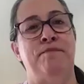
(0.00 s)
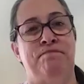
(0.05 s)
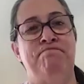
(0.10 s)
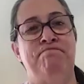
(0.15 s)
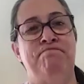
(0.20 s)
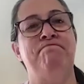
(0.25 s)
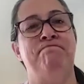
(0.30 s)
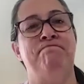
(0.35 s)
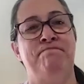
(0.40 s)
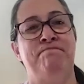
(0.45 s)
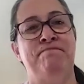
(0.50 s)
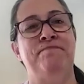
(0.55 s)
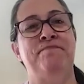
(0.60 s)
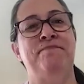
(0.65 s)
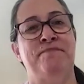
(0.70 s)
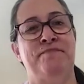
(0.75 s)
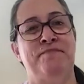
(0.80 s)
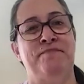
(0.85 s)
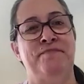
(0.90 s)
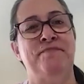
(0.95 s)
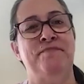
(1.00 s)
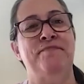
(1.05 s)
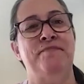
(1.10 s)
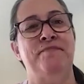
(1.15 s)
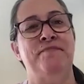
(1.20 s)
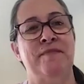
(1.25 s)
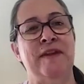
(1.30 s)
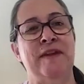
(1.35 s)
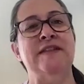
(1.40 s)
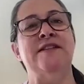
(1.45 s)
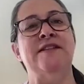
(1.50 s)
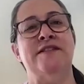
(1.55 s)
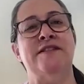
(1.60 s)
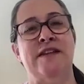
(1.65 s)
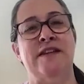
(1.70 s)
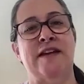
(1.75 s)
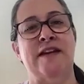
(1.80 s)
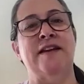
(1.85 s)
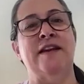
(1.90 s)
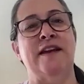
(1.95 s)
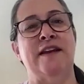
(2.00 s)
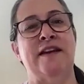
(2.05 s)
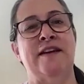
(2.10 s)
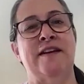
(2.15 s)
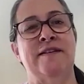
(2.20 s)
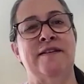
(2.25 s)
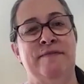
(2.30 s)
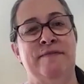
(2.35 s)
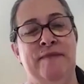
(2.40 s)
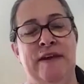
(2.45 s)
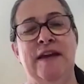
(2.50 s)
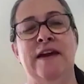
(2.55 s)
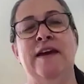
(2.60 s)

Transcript: It's the technique people fail on.